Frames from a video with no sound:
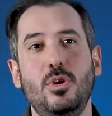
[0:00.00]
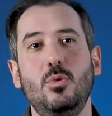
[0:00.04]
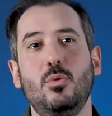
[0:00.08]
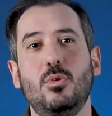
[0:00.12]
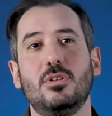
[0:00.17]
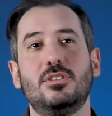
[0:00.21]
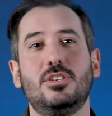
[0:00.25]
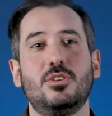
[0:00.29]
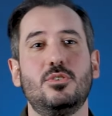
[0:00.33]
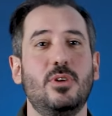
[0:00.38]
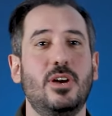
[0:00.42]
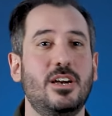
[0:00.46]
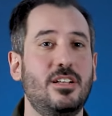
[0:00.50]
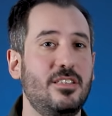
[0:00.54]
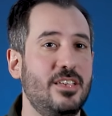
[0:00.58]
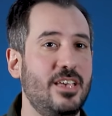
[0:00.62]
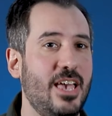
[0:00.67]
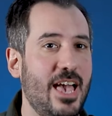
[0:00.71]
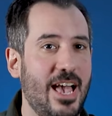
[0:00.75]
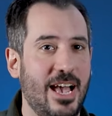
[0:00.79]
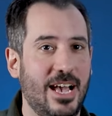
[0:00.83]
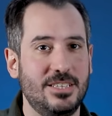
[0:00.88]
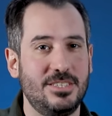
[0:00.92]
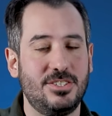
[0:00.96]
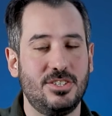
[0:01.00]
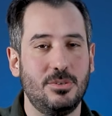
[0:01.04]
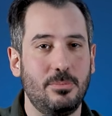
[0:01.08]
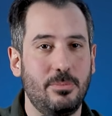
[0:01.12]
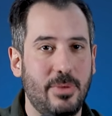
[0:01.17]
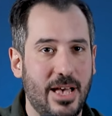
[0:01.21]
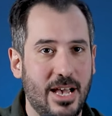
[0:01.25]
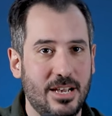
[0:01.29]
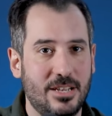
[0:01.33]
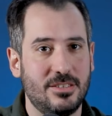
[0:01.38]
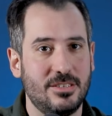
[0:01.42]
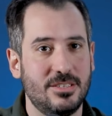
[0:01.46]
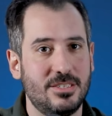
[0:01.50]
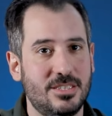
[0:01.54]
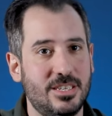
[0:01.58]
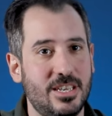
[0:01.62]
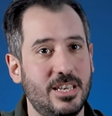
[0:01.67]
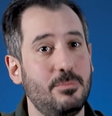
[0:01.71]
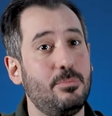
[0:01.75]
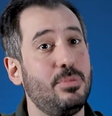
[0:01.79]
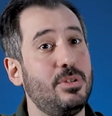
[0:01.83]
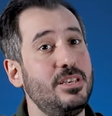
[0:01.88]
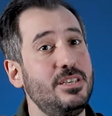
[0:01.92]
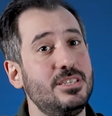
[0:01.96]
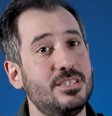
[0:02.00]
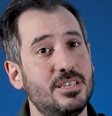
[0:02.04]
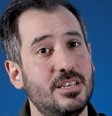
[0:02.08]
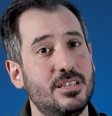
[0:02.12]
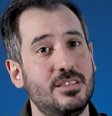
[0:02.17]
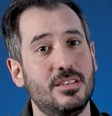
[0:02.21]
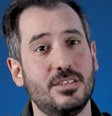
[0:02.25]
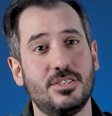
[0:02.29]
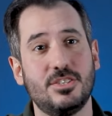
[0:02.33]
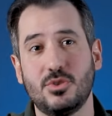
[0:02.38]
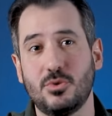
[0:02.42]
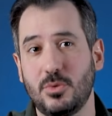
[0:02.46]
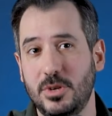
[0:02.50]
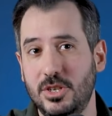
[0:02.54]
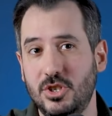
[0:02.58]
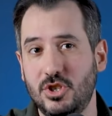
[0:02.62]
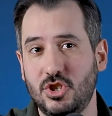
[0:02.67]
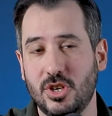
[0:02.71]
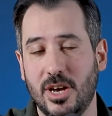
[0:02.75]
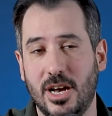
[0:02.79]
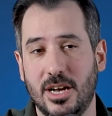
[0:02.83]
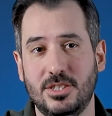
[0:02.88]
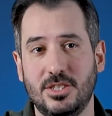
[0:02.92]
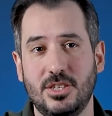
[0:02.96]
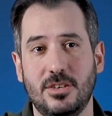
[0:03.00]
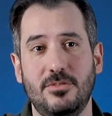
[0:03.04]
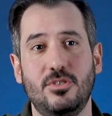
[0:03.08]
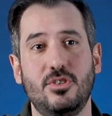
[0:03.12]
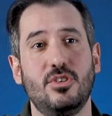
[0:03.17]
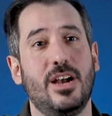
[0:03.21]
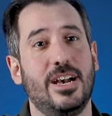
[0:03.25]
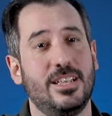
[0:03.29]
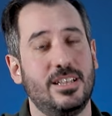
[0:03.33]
we will directly answer back and say, please send us screenshots of your